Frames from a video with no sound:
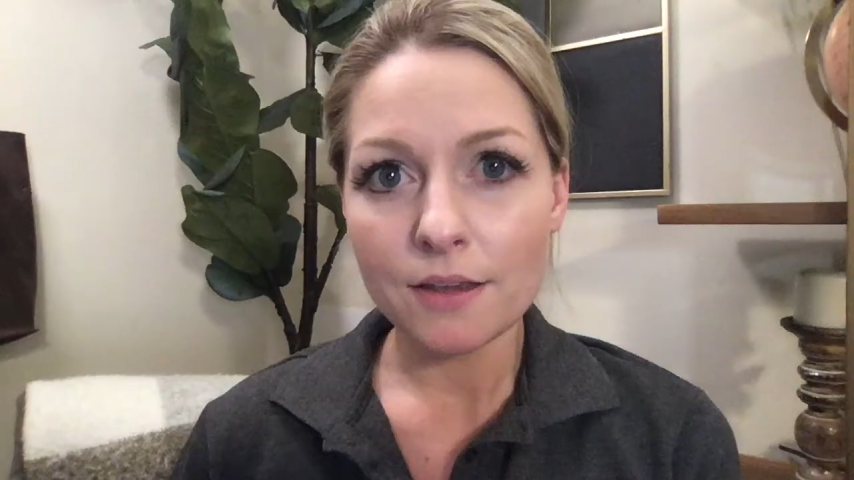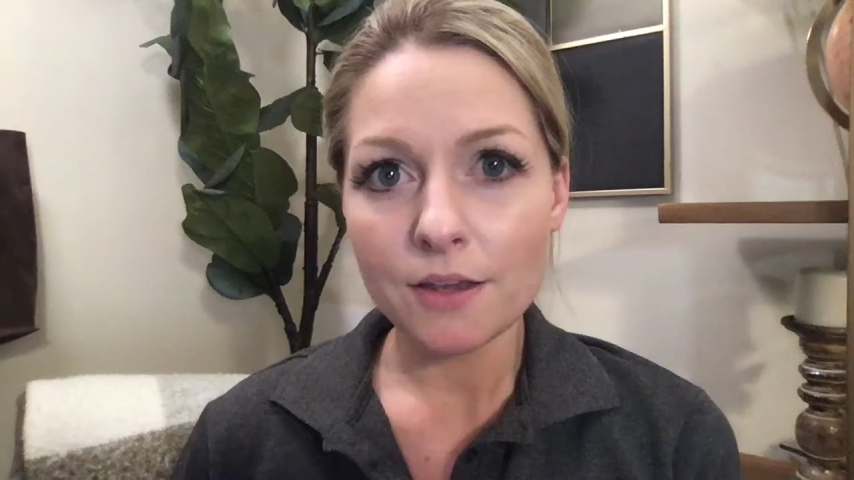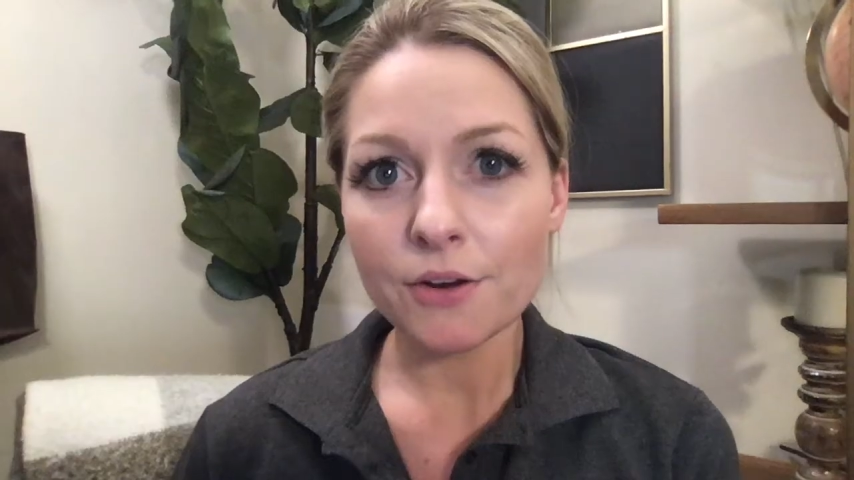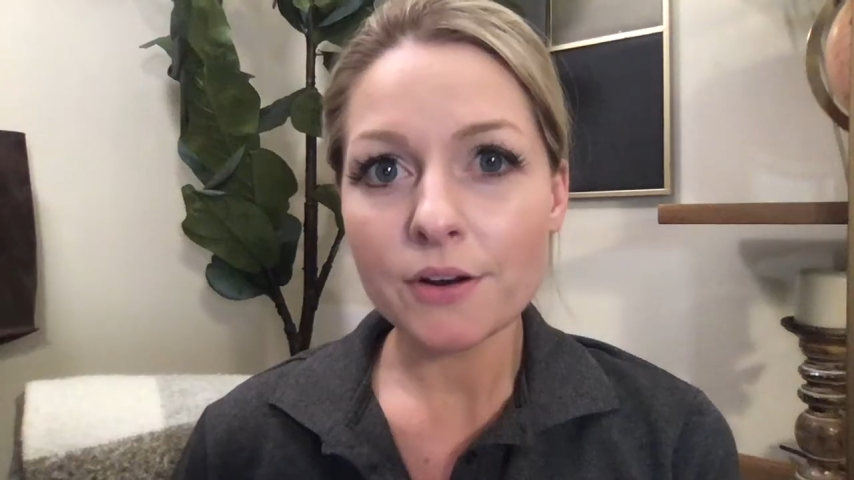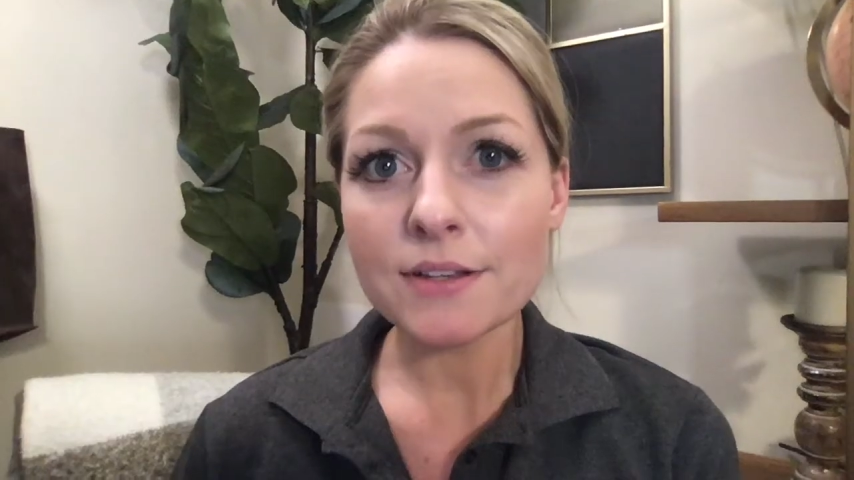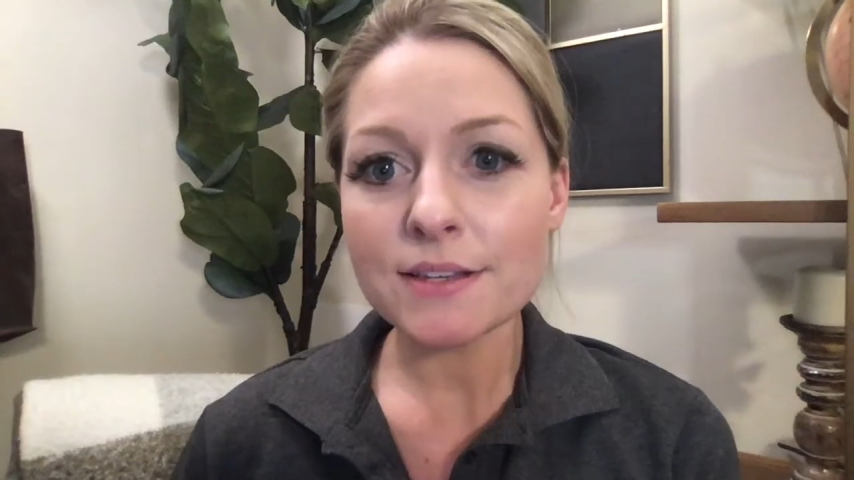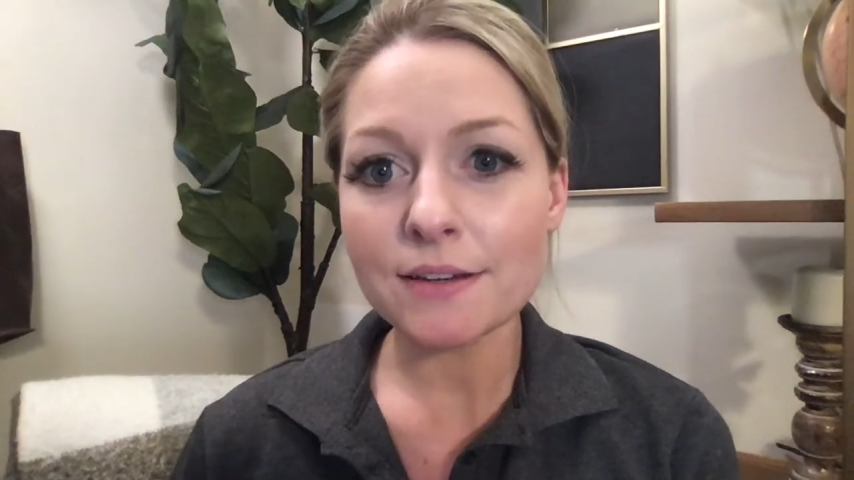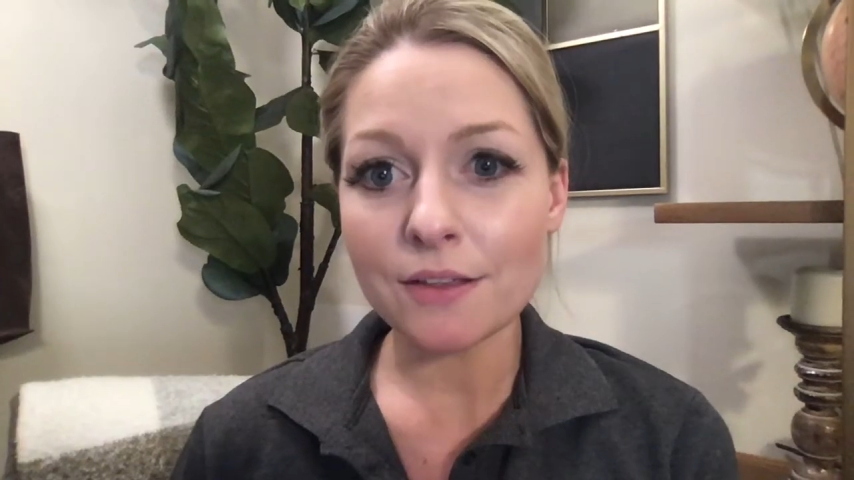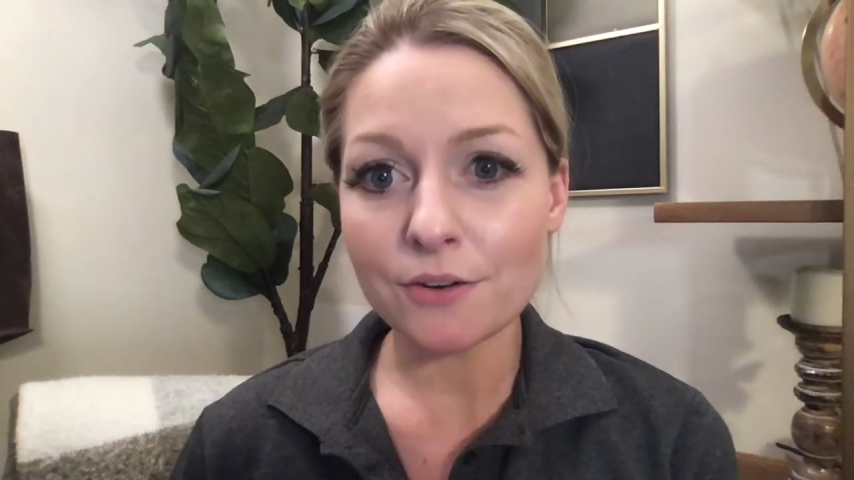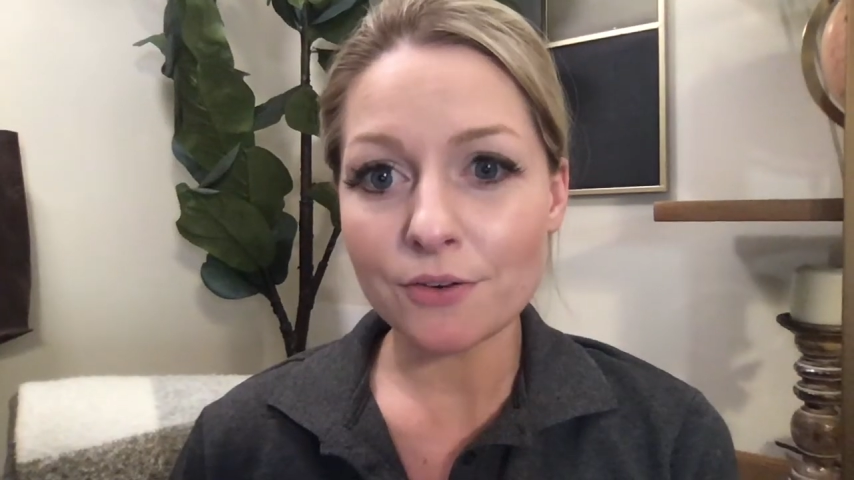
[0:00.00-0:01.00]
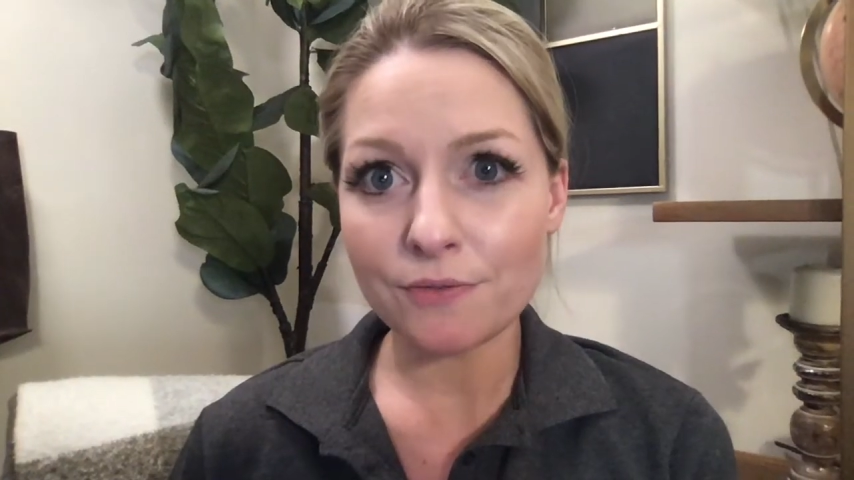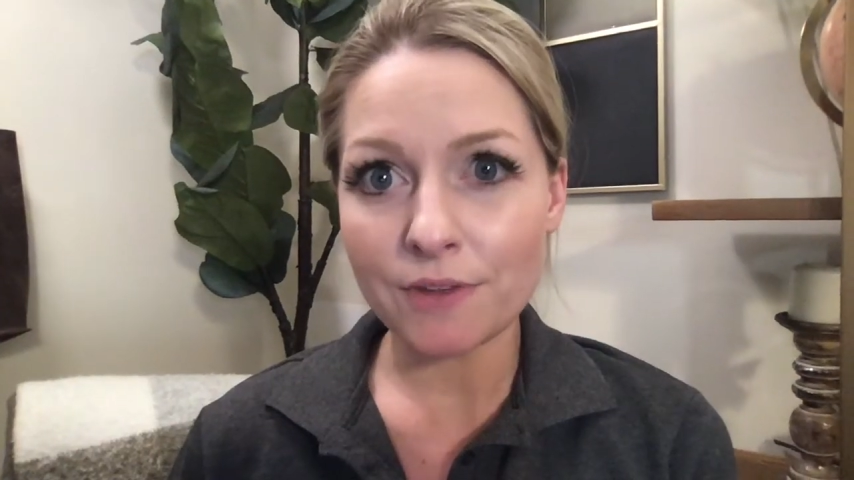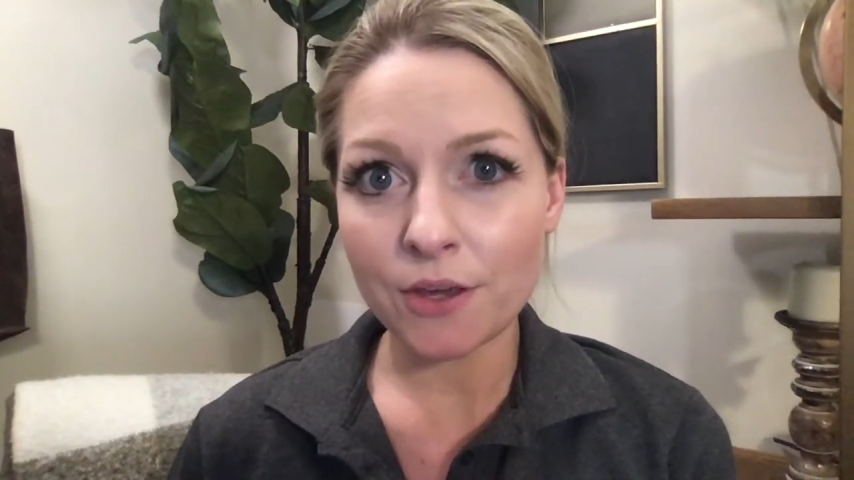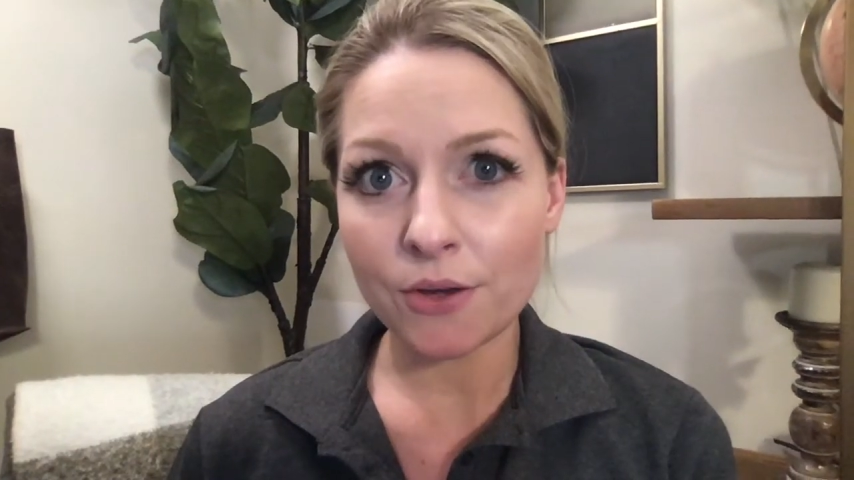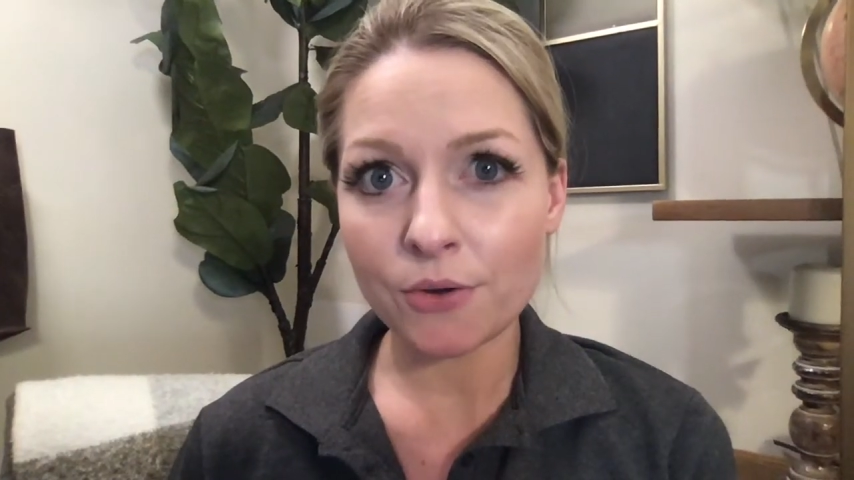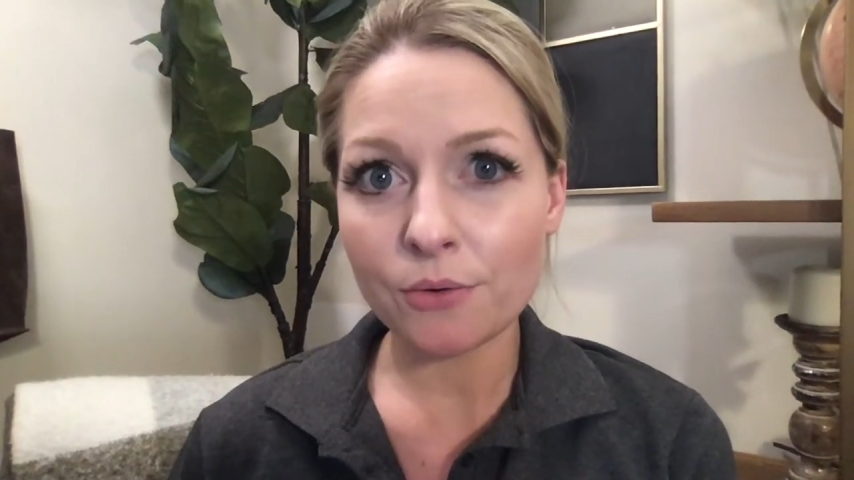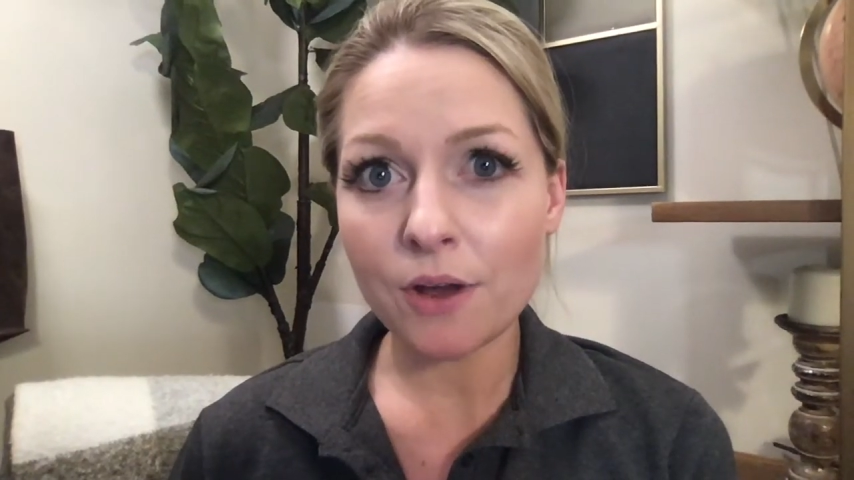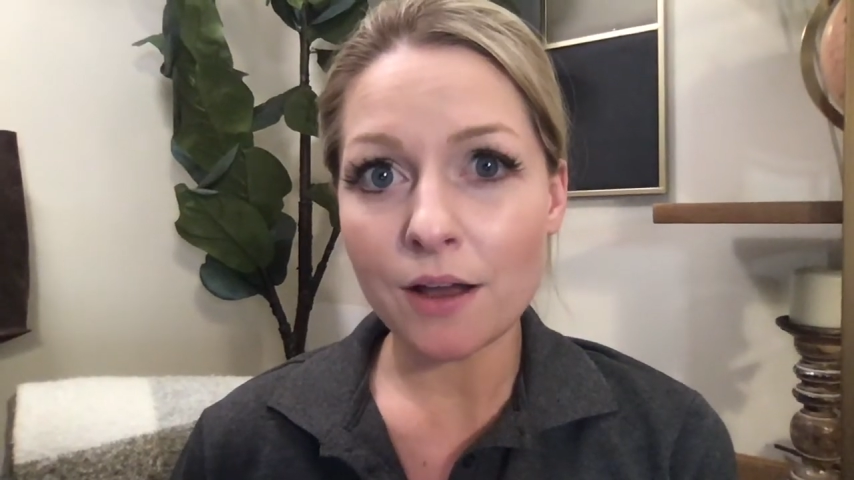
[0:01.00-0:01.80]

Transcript: Here is another view